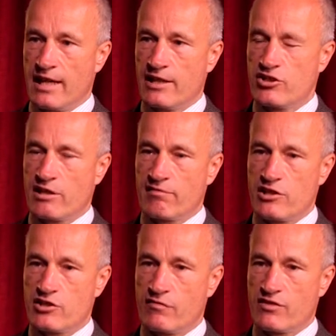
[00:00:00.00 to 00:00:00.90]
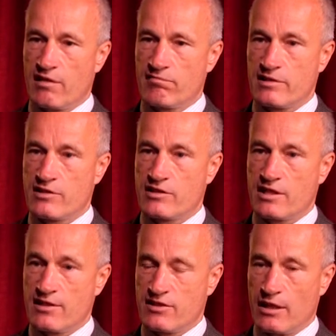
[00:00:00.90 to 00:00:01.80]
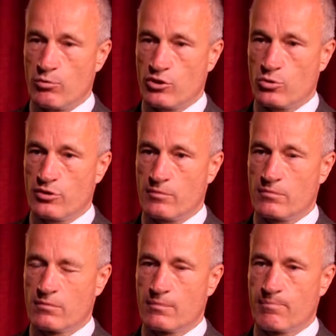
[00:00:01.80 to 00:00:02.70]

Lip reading: a generation of terrorists, as they would call them,